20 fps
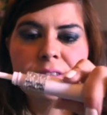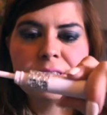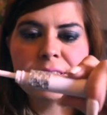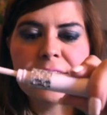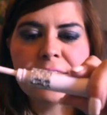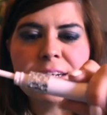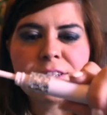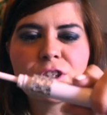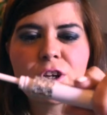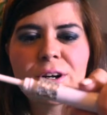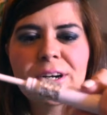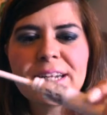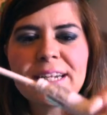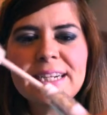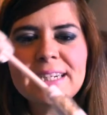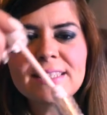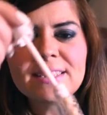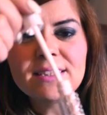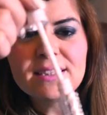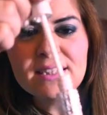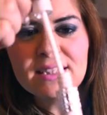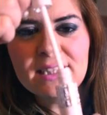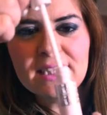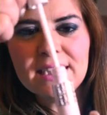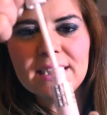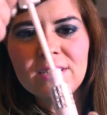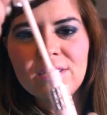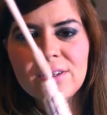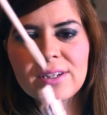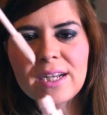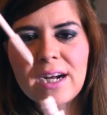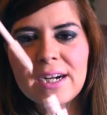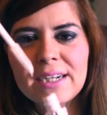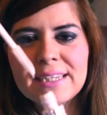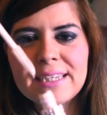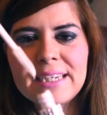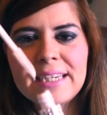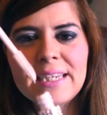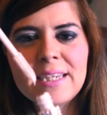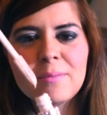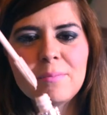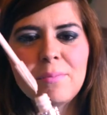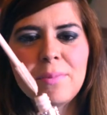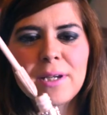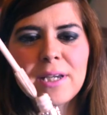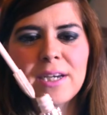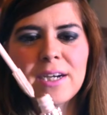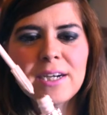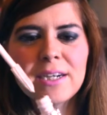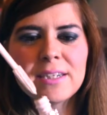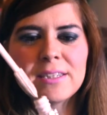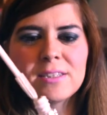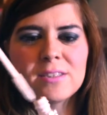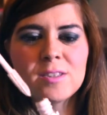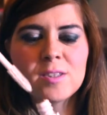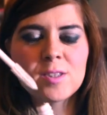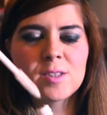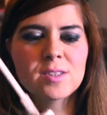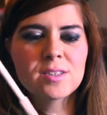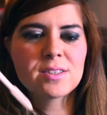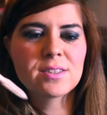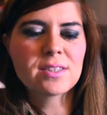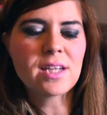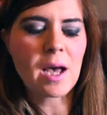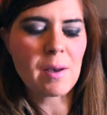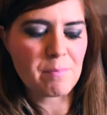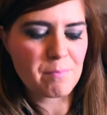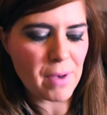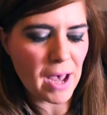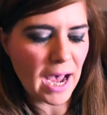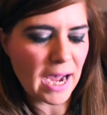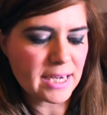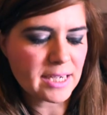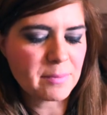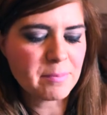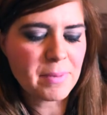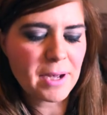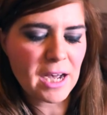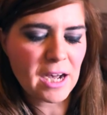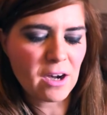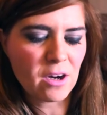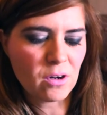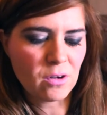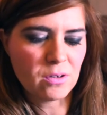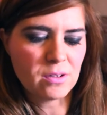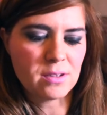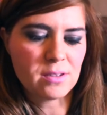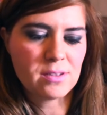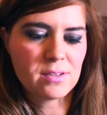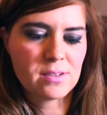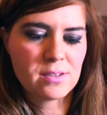And it's already getting a little gunky because I'm bad about